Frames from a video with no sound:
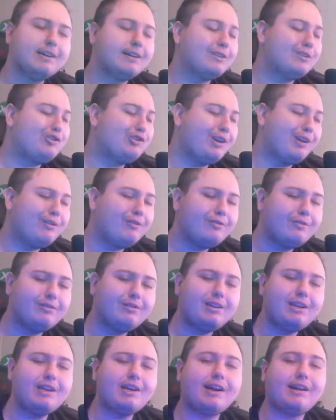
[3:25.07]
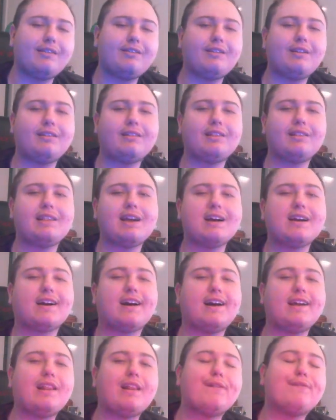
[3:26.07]
Generally, personally, I think that that
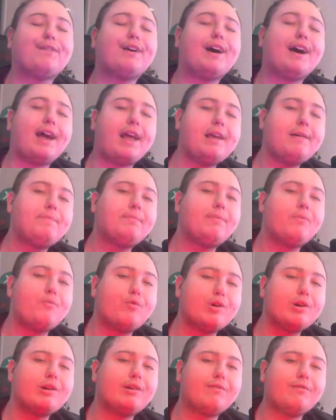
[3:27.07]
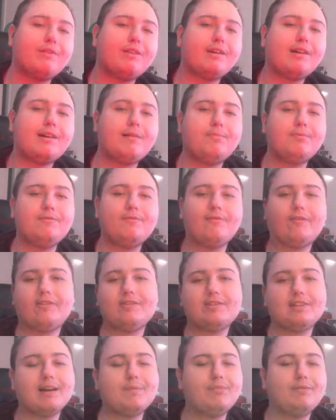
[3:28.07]
kind of hype worked for the couple
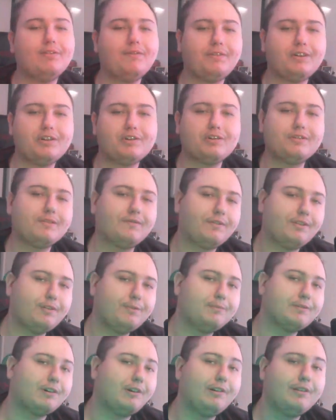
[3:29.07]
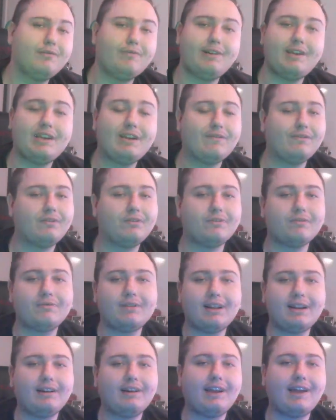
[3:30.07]
first couple Avengers films, all the way even through
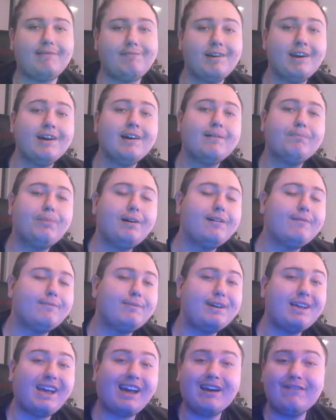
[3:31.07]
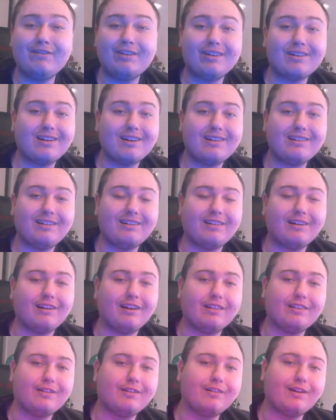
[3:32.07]
Endgame. But we haven't gotten in
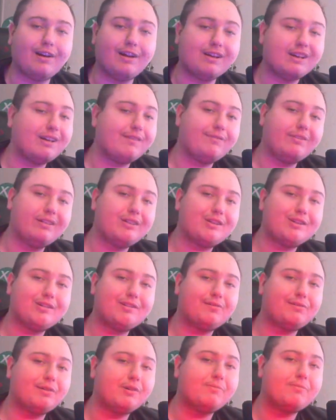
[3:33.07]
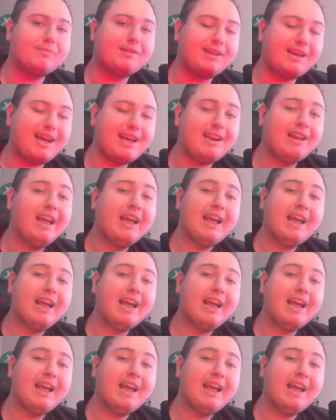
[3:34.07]
another uh, Avengers film yet,